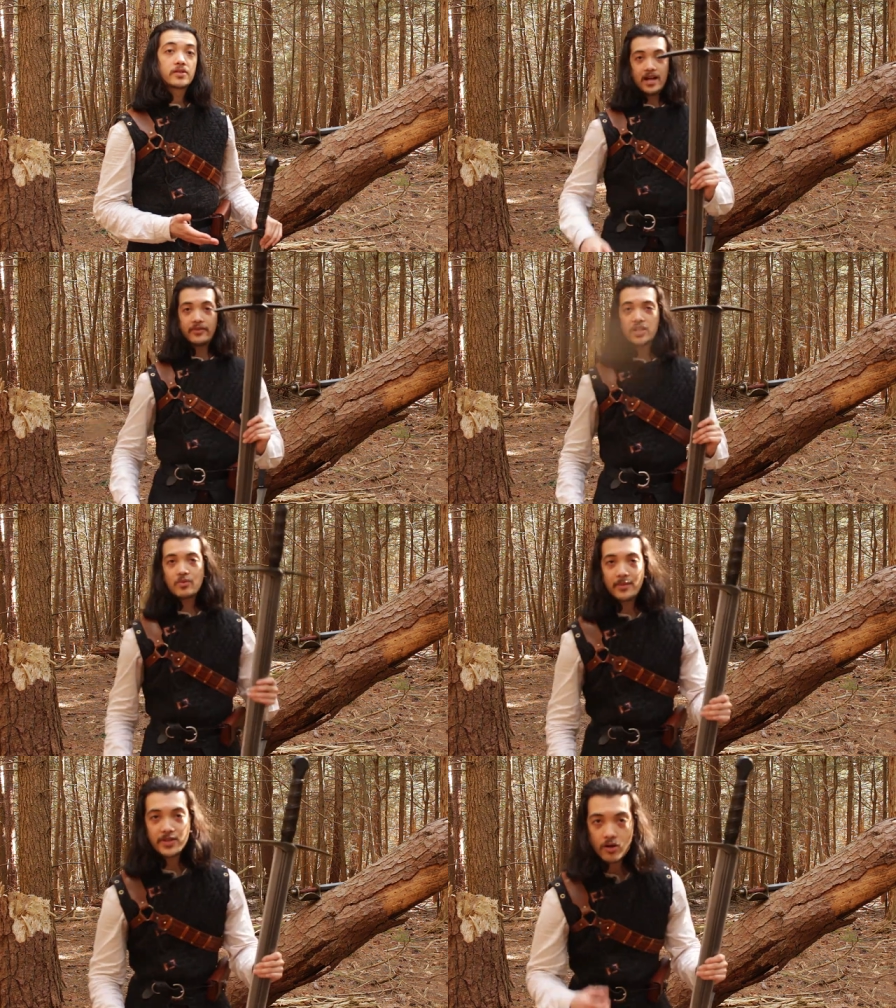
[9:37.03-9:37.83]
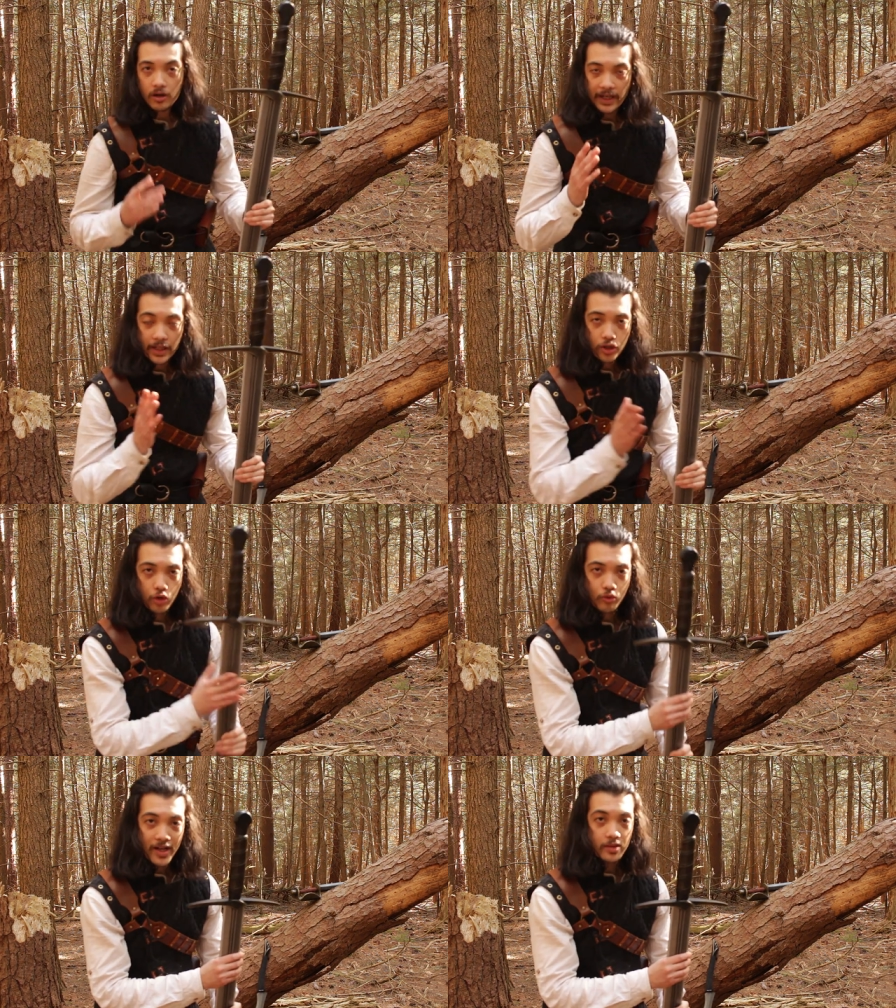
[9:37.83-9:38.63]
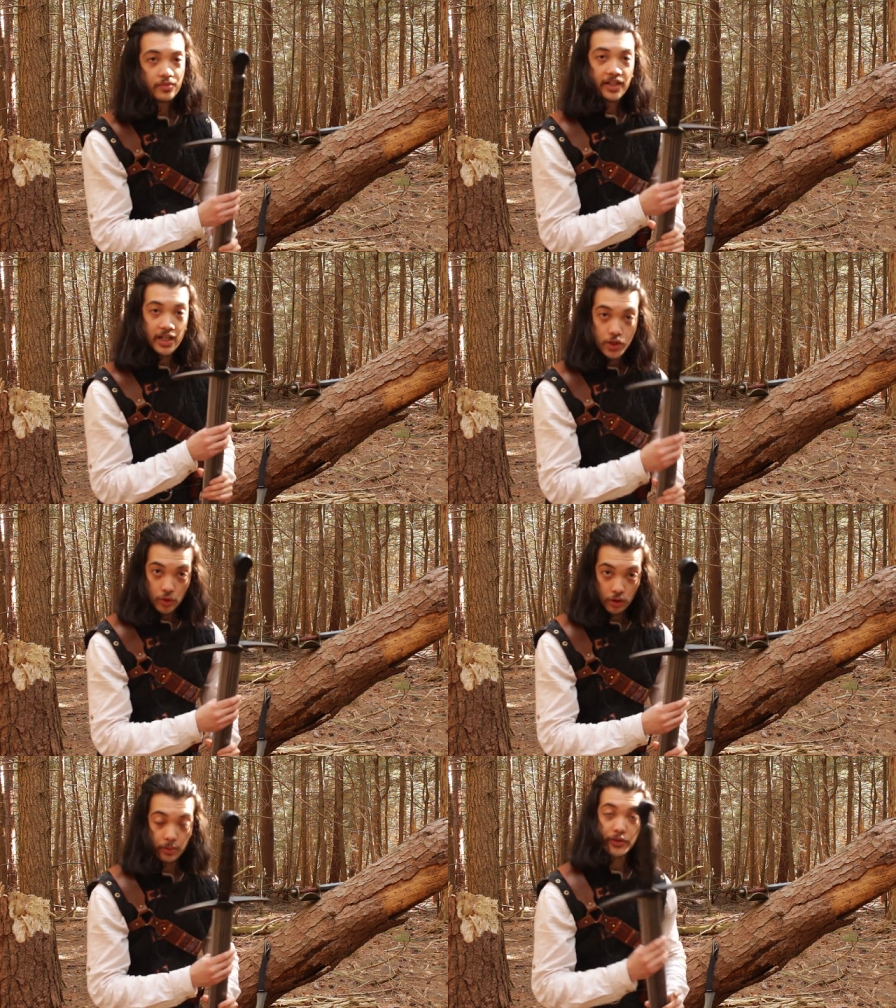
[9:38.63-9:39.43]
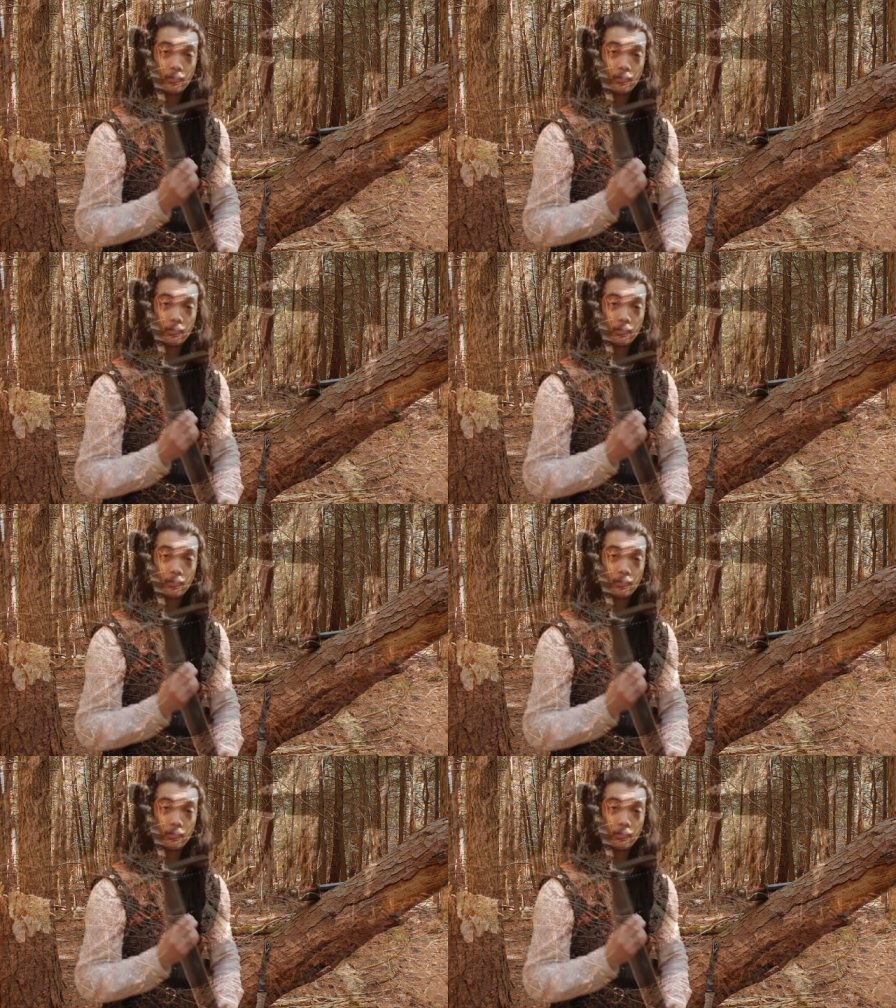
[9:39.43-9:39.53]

Now, these weapons are incredibly durable.